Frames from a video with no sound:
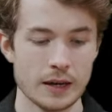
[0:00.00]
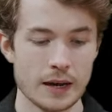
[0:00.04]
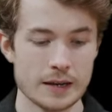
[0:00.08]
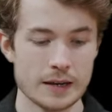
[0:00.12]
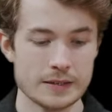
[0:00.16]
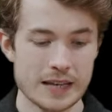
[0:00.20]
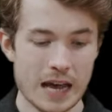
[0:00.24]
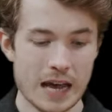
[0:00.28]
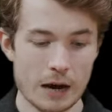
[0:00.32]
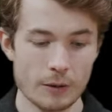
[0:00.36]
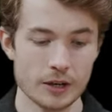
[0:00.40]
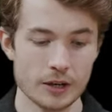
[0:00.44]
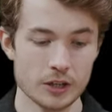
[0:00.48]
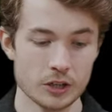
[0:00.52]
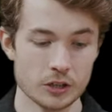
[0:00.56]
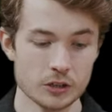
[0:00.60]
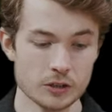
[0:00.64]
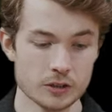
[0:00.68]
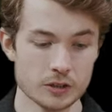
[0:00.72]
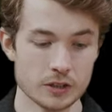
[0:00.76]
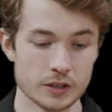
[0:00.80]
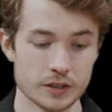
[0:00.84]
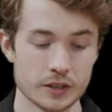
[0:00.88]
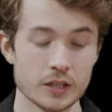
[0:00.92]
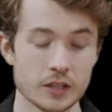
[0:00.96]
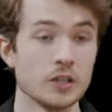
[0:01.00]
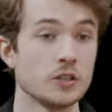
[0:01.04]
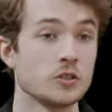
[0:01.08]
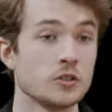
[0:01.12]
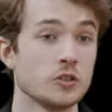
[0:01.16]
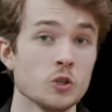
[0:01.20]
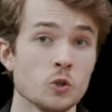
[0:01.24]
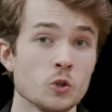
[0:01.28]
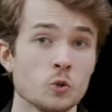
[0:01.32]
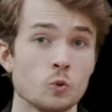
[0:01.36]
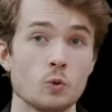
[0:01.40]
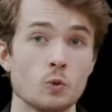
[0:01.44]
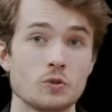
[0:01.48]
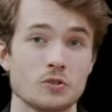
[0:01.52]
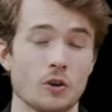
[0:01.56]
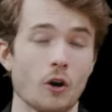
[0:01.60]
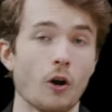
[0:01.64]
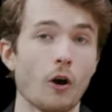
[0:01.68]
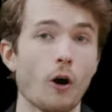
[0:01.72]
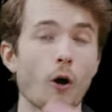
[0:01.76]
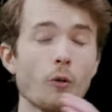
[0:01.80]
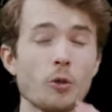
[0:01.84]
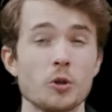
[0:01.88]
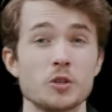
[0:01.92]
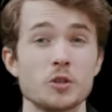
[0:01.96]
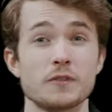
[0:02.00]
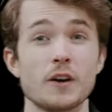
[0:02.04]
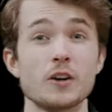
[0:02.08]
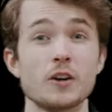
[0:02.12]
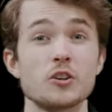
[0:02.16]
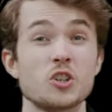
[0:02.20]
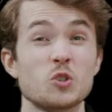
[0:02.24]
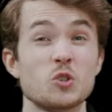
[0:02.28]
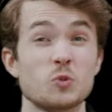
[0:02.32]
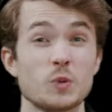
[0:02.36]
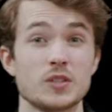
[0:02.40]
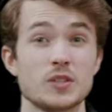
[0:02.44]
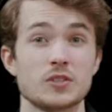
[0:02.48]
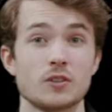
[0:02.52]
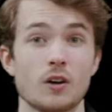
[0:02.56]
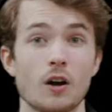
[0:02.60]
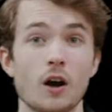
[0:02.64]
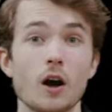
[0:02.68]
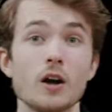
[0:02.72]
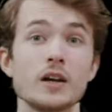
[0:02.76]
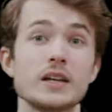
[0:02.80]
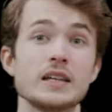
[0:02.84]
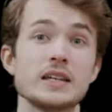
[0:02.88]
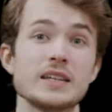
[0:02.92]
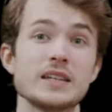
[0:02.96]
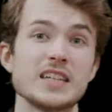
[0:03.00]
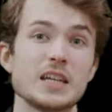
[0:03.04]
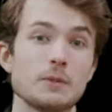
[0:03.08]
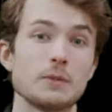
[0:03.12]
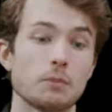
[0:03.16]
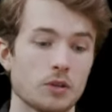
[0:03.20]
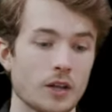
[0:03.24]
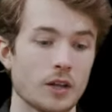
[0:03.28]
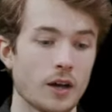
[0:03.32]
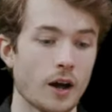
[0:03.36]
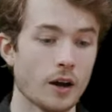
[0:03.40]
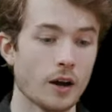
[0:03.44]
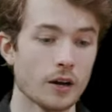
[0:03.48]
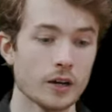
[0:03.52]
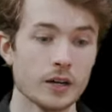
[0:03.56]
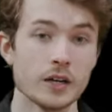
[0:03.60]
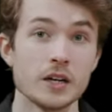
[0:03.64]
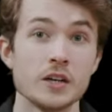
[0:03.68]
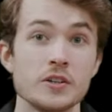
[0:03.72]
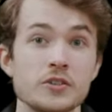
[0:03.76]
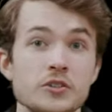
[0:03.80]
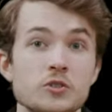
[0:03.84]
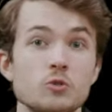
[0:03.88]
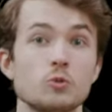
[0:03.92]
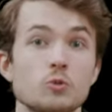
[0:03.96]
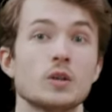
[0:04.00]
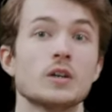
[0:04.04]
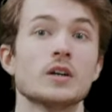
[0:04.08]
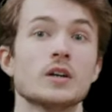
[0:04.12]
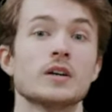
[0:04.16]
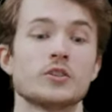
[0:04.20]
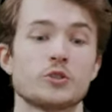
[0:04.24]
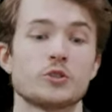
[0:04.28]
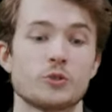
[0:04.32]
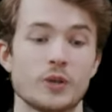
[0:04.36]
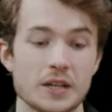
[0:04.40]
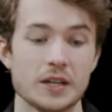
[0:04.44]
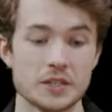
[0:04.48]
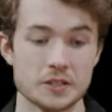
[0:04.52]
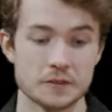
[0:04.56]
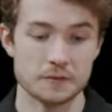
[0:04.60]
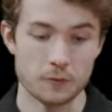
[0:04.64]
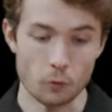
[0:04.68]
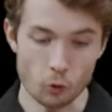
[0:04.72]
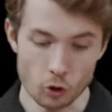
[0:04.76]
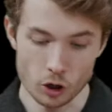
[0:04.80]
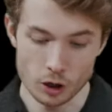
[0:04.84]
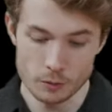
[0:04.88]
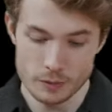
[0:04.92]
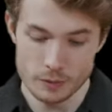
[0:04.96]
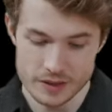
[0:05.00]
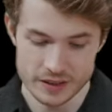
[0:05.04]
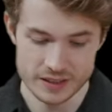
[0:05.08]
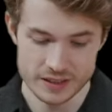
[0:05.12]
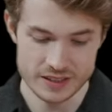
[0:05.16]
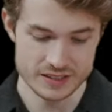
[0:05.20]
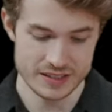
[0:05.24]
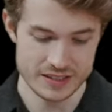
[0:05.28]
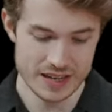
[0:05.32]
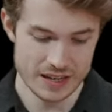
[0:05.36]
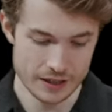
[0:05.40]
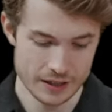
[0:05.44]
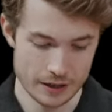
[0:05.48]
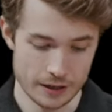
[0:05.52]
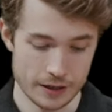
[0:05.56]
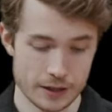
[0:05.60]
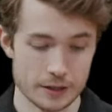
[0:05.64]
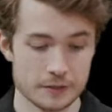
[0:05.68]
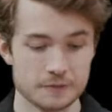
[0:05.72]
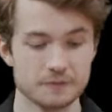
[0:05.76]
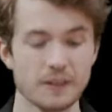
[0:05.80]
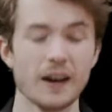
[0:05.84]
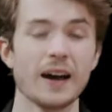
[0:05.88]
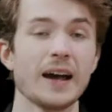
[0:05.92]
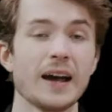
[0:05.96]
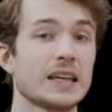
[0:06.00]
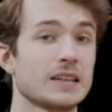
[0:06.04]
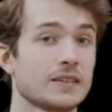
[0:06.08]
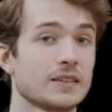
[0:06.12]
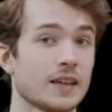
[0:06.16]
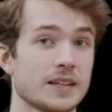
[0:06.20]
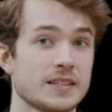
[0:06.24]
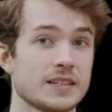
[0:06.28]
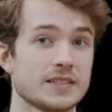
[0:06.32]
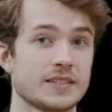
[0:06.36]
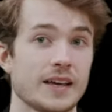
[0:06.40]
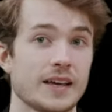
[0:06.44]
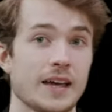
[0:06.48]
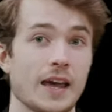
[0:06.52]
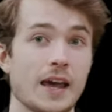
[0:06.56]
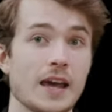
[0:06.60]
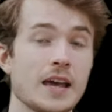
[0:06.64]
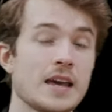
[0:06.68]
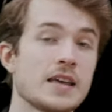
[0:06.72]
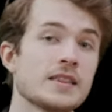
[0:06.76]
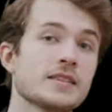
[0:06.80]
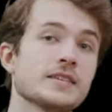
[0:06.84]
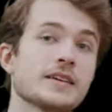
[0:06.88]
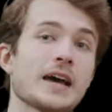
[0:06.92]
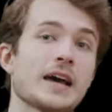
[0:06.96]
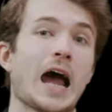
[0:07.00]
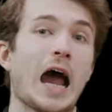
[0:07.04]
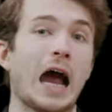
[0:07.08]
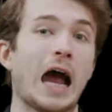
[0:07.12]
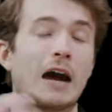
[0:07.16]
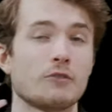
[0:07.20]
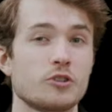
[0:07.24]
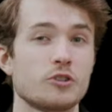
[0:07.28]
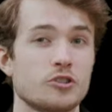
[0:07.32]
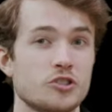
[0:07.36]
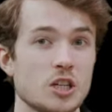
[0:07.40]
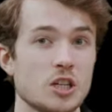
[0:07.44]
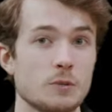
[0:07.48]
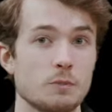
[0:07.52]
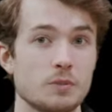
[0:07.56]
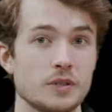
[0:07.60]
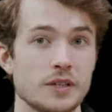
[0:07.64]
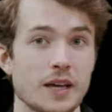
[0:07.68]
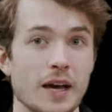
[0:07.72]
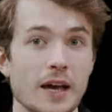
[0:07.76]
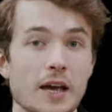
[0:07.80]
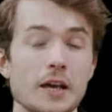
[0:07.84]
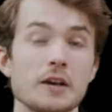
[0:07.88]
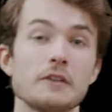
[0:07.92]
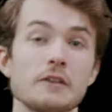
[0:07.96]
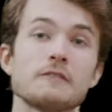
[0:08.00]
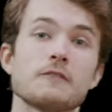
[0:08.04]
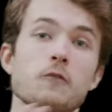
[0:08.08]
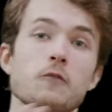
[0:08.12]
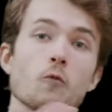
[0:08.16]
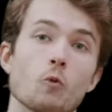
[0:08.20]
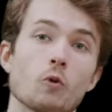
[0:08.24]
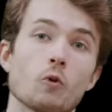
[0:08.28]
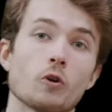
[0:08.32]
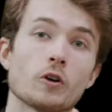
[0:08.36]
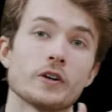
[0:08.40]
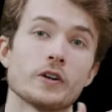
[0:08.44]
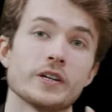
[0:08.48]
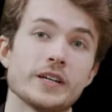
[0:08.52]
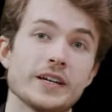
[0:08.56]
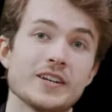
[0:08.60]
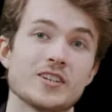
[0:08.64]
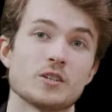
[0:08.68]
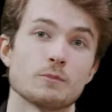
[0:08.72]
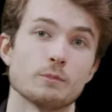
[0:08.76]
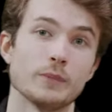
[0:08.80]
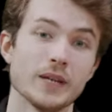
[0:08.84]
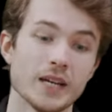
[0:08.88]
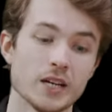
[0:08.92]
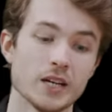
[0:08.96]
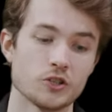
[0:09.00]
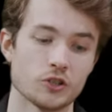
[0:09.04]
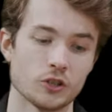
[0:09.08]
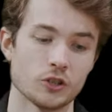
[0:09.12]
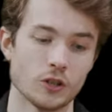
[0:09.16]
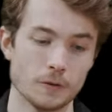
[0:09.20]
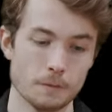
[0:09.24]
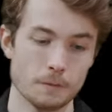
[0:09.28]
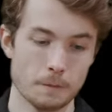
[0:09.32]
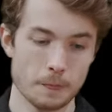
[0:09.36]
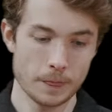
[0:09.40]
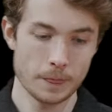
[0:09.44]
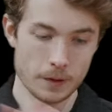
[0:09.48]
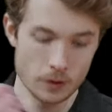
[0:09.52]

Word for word: And now I could use all those functions we saw in dplyr to transform this data and find, let's say, the average GPA for each major.